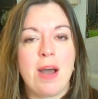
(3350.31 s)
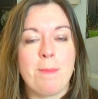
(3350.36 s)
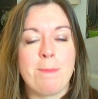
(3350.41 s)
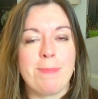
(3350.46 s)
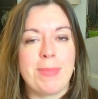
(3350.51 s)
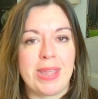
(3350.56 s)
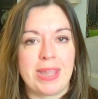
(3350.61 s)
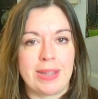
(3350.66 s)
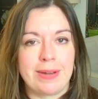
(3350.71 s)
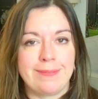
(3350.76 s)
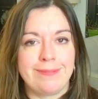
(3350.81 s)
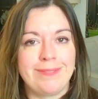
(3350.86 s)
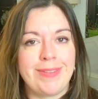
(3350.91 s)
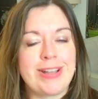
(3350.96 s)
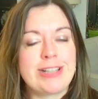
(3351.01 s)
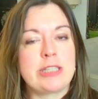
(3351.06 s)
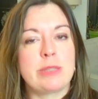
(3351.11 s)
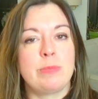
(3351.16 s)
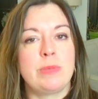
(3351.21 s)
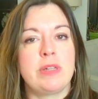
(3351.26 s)
make
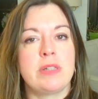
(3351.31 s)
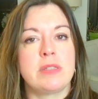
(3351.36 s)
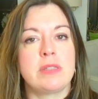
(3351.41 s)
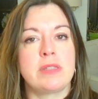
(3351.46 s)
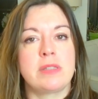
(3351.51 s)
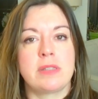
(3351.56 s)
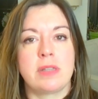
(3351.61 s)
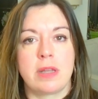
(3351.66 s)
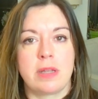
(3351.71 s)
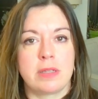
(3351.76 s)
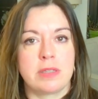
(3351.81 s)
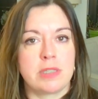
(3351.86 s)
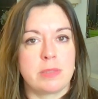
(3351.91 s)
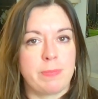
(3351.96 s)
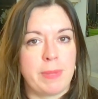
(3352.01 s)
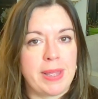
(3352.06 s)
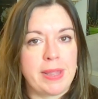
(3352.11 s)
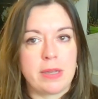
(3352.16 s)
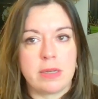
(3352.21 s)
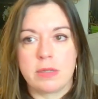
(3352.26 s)
investments,
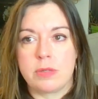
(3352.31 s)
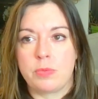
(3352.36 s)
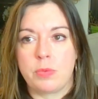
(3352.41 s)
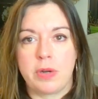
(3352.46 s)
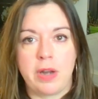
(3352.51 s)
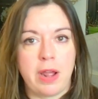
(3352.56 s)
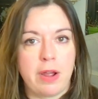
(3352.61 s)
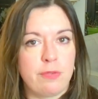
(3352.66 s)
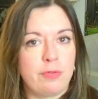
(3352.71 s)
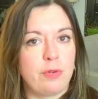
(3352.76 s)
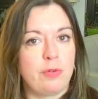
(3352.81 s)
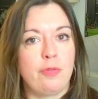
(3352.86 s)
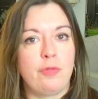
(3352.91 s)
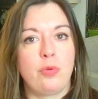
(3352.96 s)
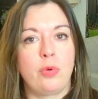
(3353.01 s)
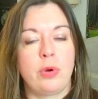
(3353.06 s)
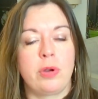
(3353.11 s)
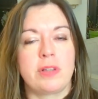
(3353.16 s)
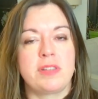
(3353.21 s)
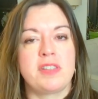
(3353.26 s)
spend, whatever,
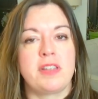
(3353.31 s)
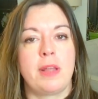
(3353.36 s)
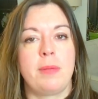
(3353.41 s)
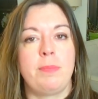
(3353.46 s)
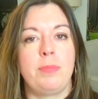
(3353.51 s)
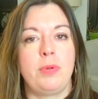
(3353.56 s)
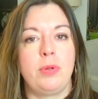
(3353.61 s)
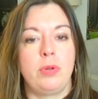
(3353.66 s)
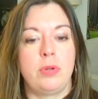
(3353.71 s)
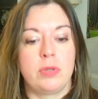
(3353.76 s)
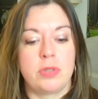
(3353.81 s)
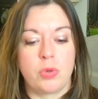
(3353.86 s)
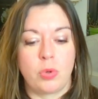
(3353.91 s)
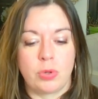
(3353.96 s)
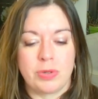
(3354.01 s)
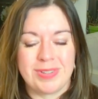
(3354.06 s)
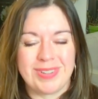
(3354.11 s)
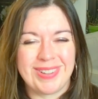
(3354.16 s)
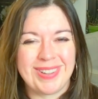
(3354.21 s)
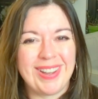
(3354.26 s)
for example,
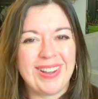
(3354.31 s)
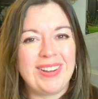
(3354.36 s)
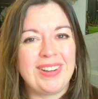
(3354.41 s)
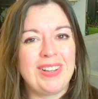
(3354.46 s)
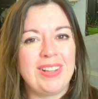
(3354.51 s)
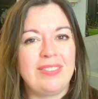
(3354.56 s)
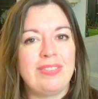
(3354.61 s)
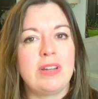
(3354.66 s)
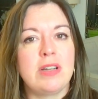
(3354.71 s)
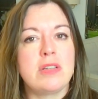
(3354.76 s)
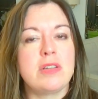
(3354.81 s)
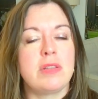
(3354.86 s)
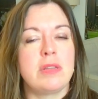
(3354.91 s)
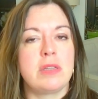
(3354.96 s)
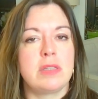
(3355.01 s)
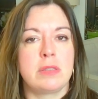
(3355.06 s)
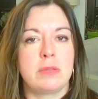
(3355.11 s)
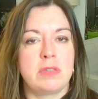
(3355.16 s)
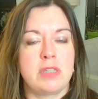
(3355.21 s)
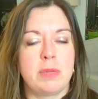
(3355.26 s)
or to get even into
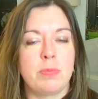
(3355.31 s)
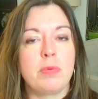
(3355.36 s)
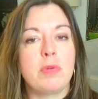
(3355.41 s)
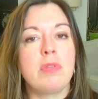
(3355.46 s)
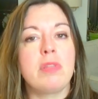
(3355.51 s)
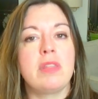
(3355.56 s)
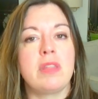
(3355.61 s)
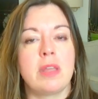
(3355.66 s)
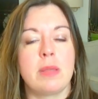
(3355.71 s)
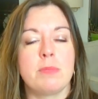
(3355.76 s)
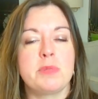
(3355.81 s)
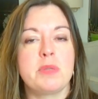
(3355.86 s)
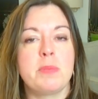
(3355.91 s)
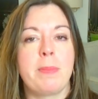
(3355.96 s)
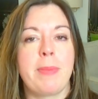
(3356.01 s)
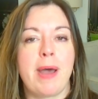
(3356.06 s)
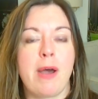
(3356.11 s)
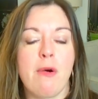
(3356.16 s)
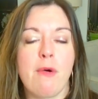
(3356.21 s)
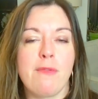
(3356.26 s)
these deeper themes
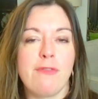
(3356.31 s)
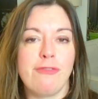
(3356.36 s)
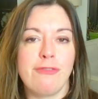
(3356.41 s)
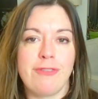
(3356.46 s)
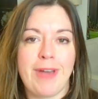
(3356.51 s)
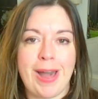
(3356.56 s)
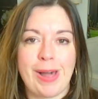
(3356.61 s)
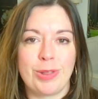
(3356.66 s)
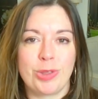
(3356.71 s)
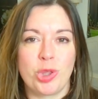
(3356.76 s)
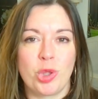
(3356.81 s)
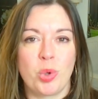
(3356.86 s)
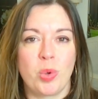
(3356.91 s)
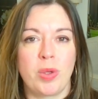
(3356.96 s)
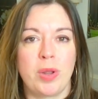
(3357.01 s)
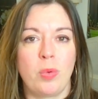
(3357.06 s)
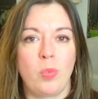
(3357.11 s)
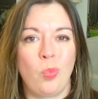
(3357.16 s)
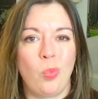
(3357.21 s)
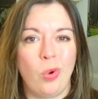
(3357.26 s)
about
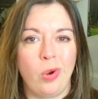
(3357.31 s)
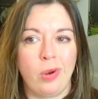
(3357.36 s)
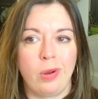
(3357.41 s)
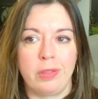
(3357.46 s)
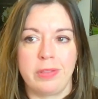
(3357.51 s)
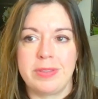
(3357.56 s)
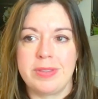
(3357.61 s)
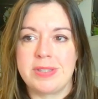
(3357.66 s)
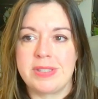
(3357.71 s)
value and worth,